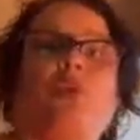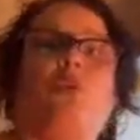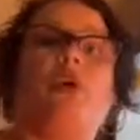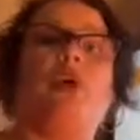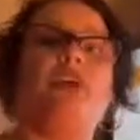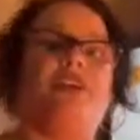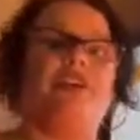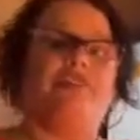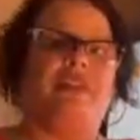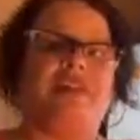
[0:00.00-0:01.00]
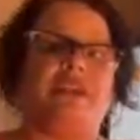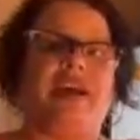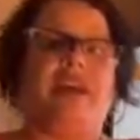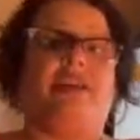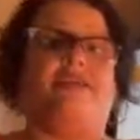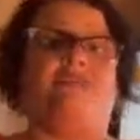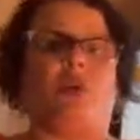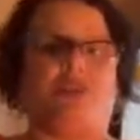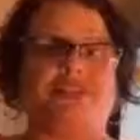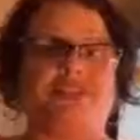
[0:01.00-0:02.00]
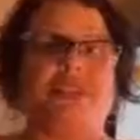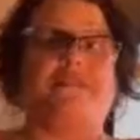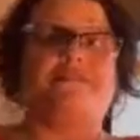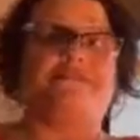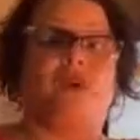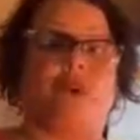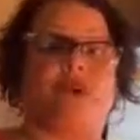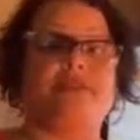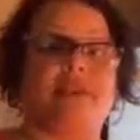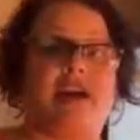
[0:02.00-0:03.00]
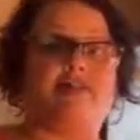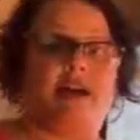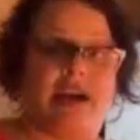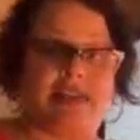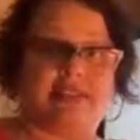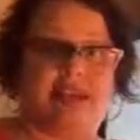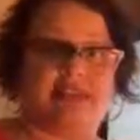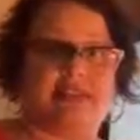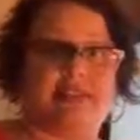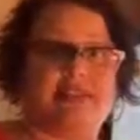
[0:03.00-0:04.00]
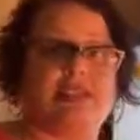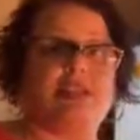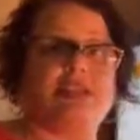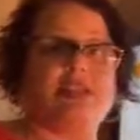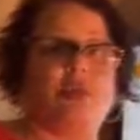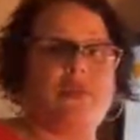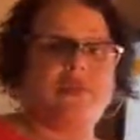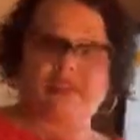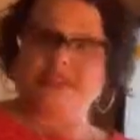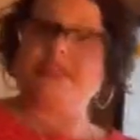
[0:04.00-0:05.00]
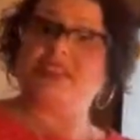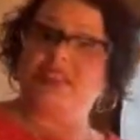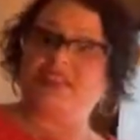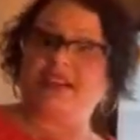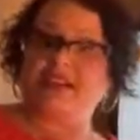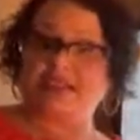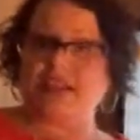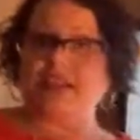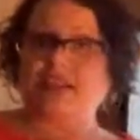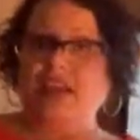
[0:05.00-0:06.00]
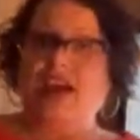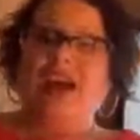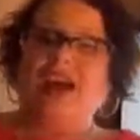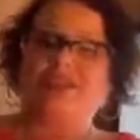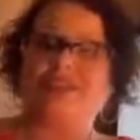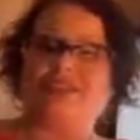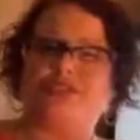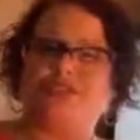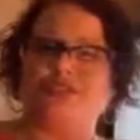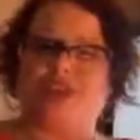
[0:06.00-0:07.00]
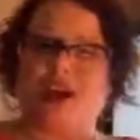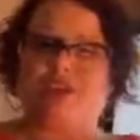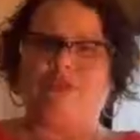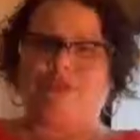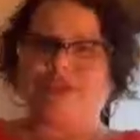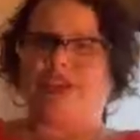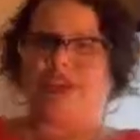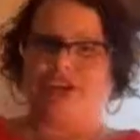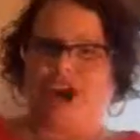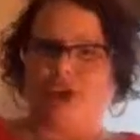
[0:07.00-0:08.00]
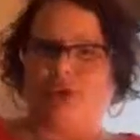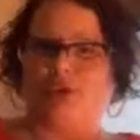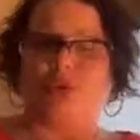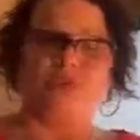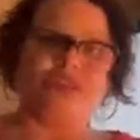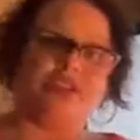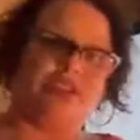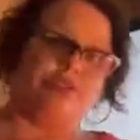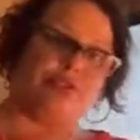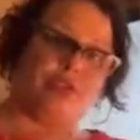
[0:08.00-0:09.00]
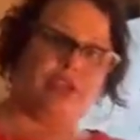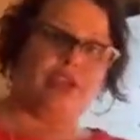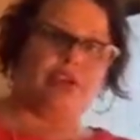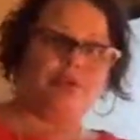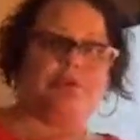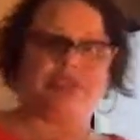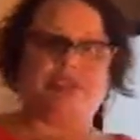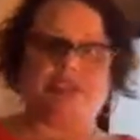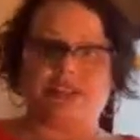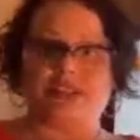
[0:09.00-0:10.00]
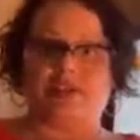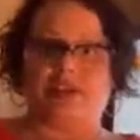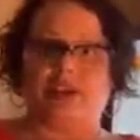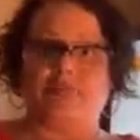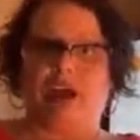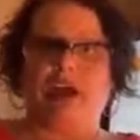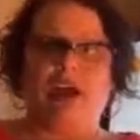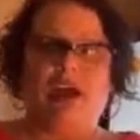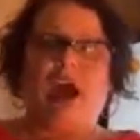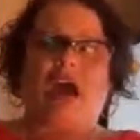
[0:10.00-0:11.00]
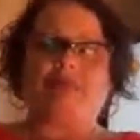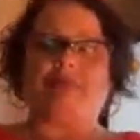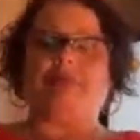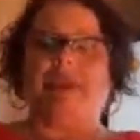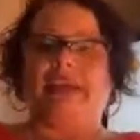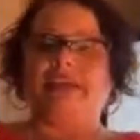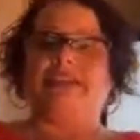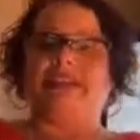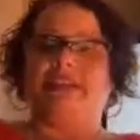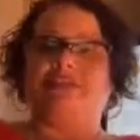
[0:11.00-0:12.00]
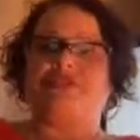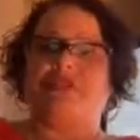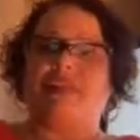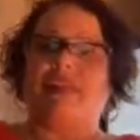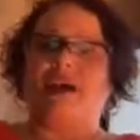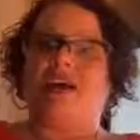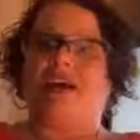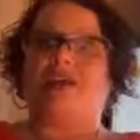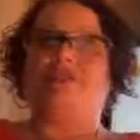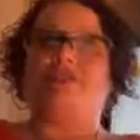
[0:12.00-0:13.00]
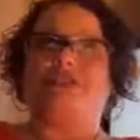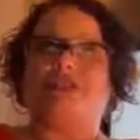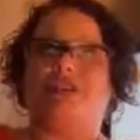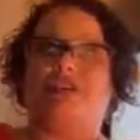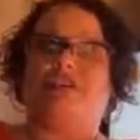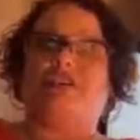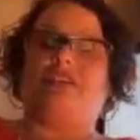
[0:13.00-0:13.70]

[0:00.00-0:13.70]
What are your feelings on enforcing 4-step process? So this was interesting. I wasn't too sure how it was going to go, who was going to agree, who was going to disagree, but I was pretty excited to realize, or to